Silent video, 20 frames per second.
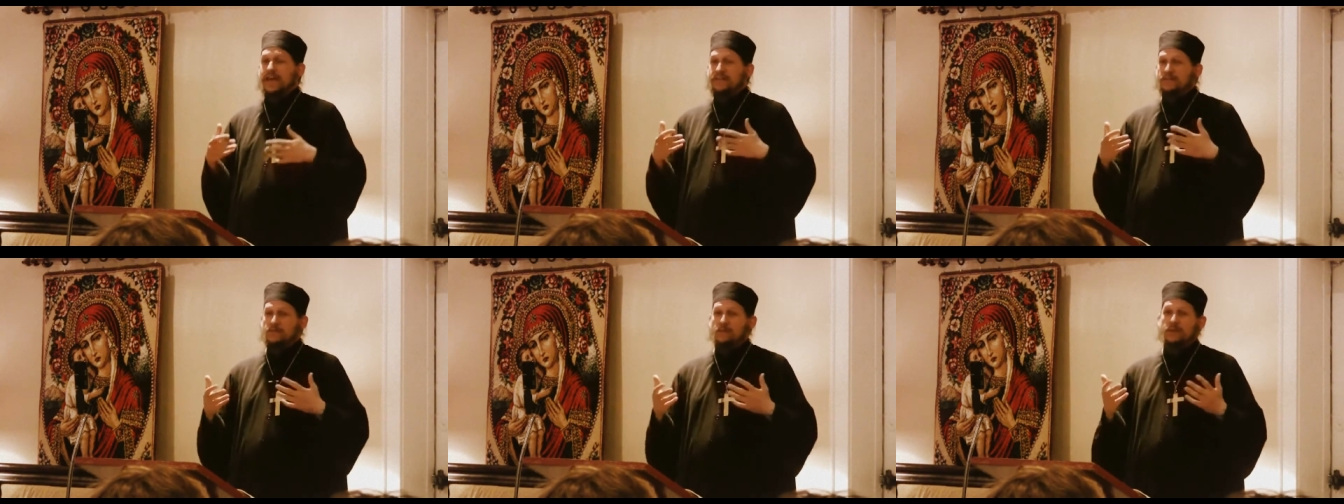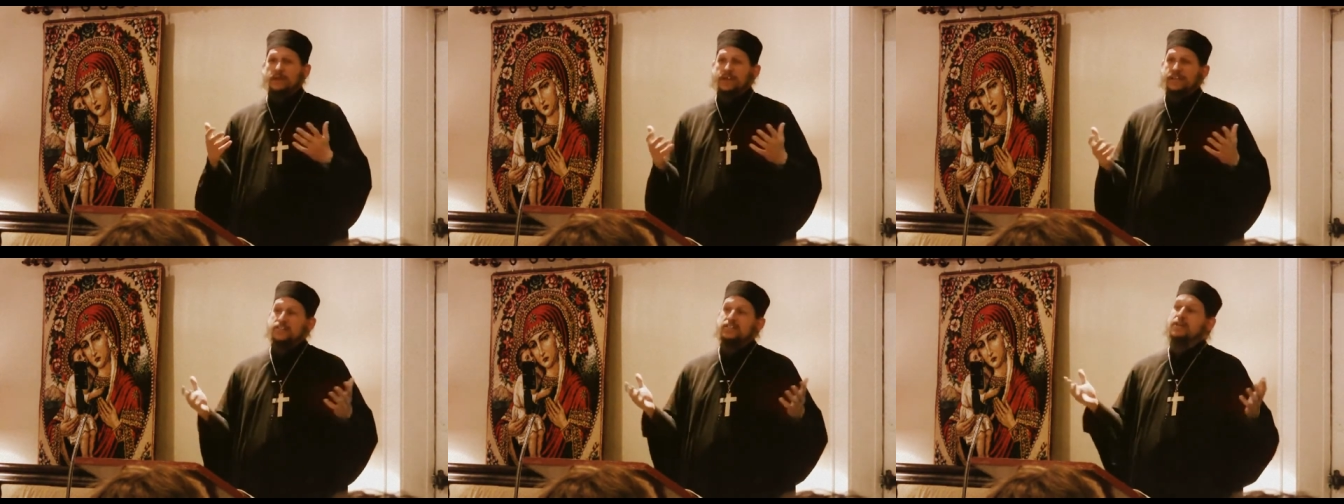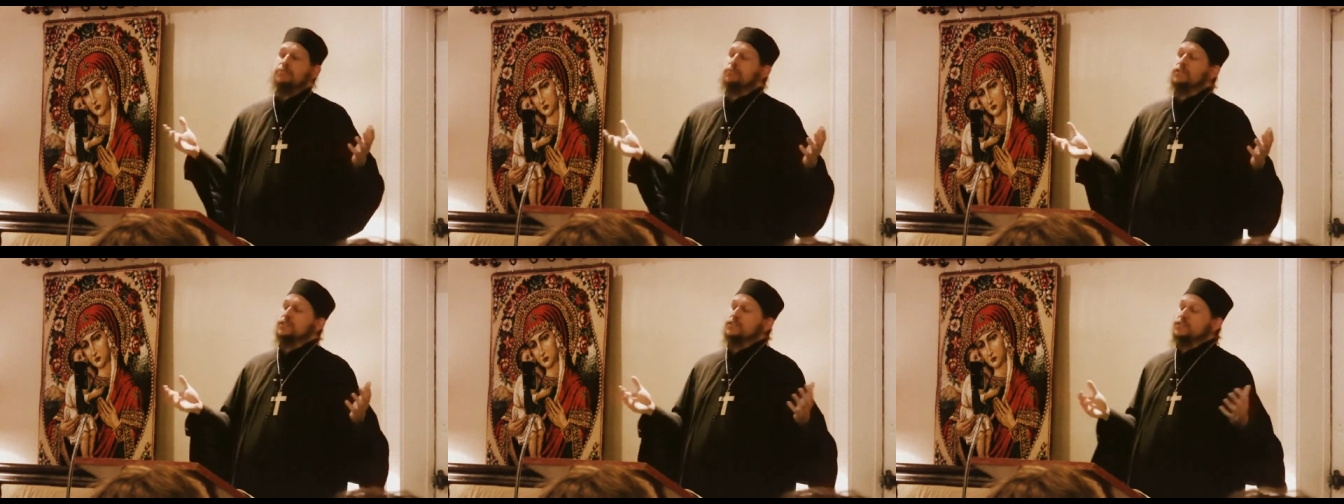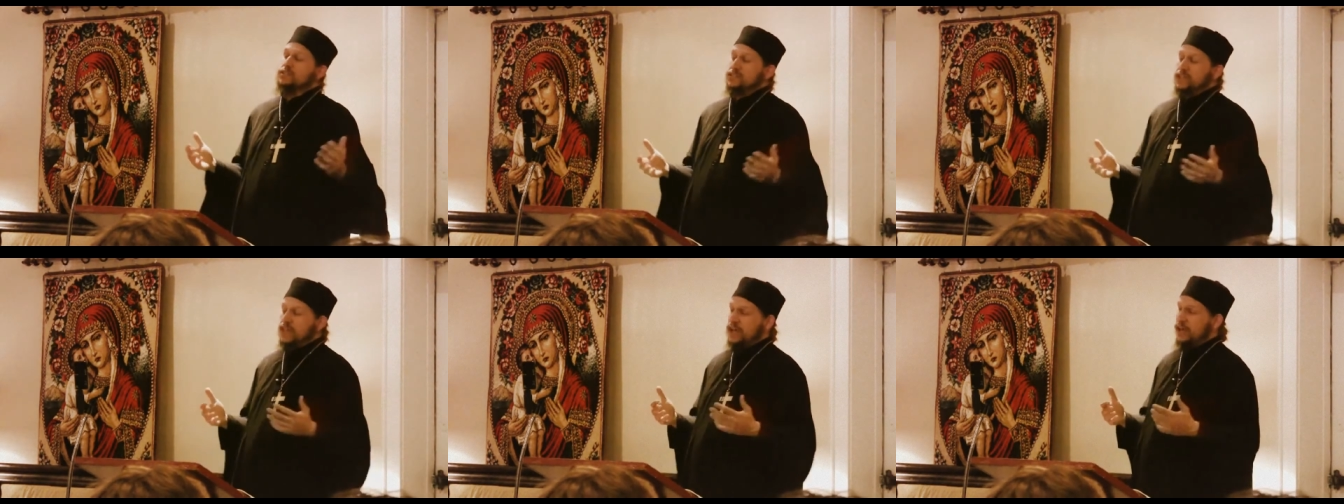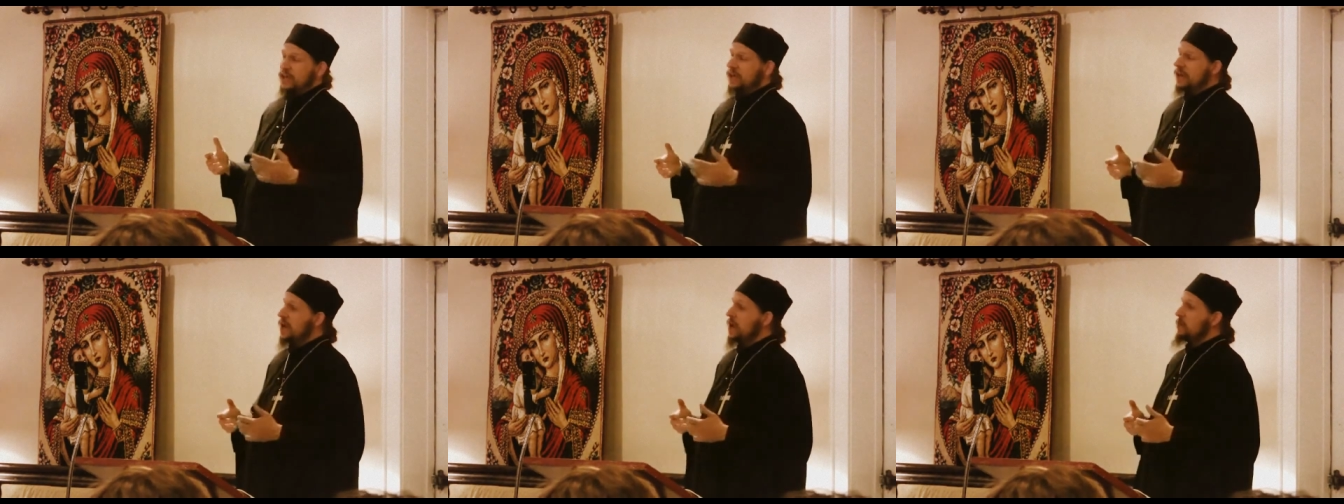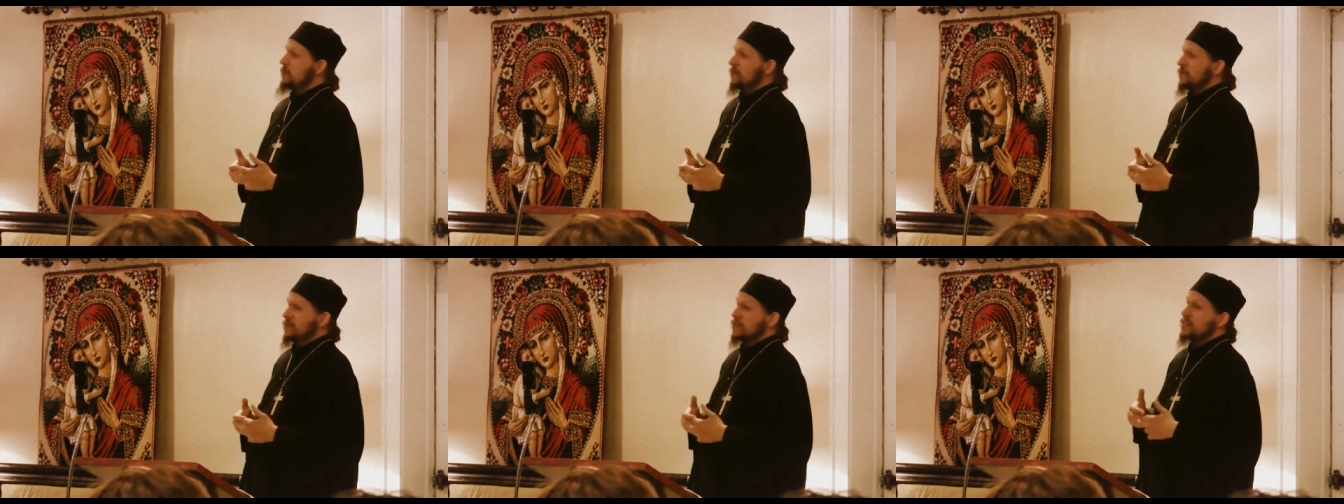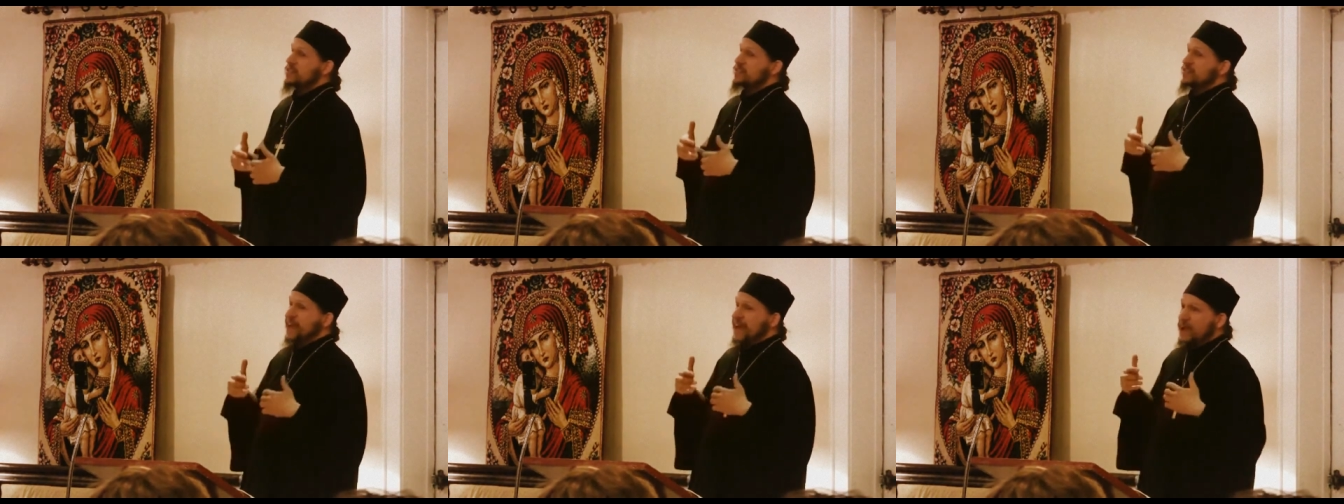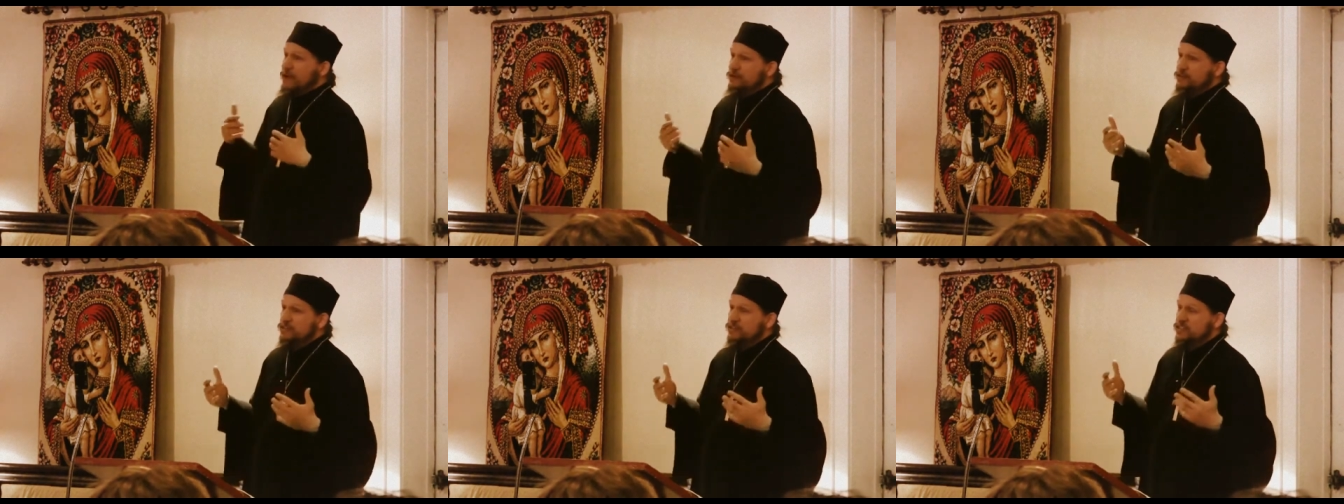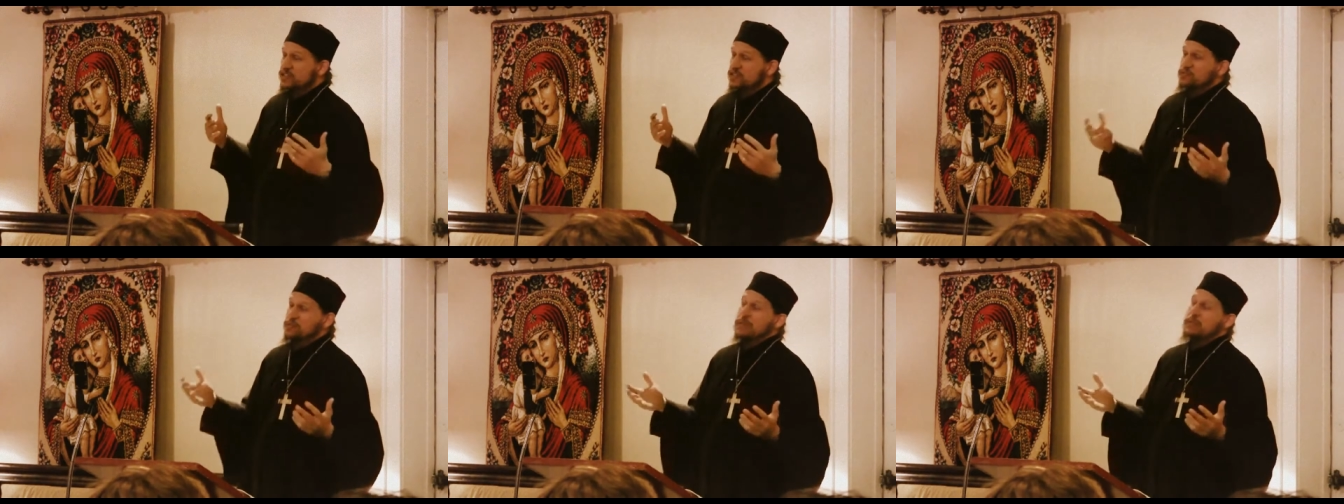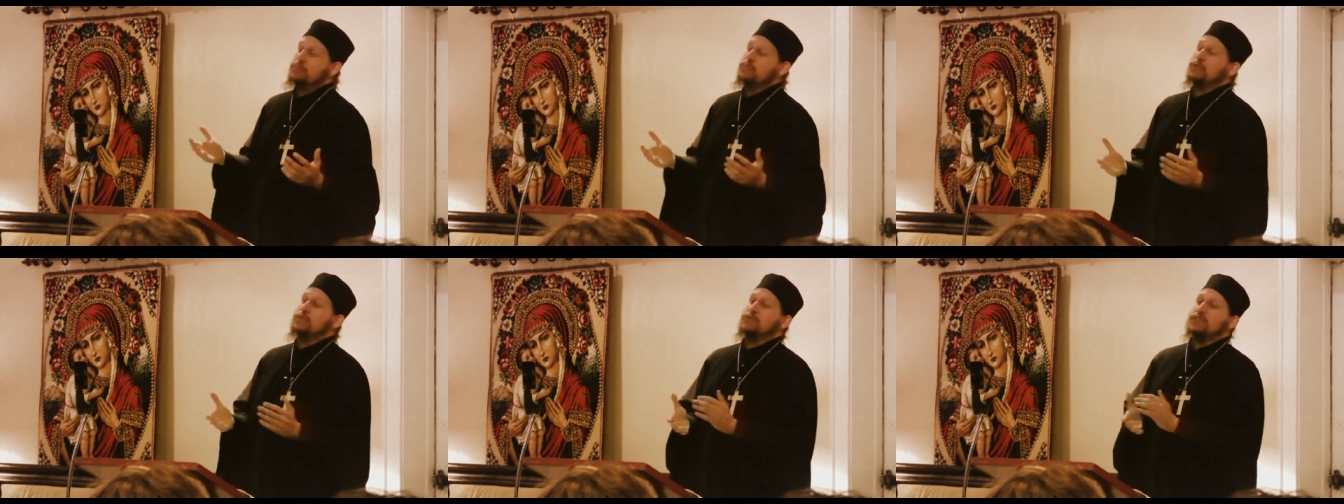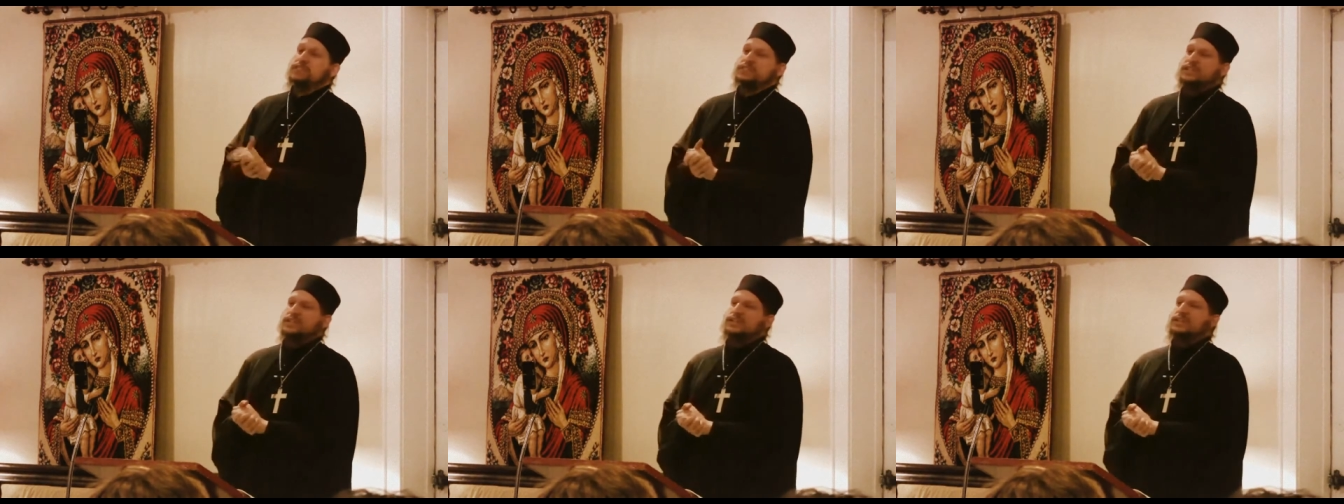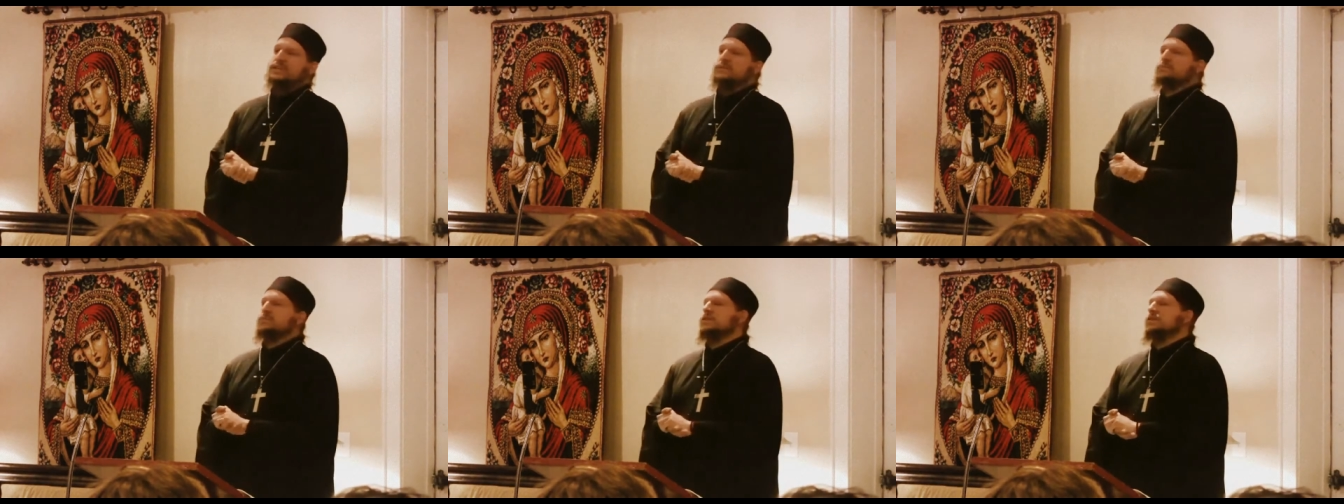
Everyone has something to say because thousands of people visited him,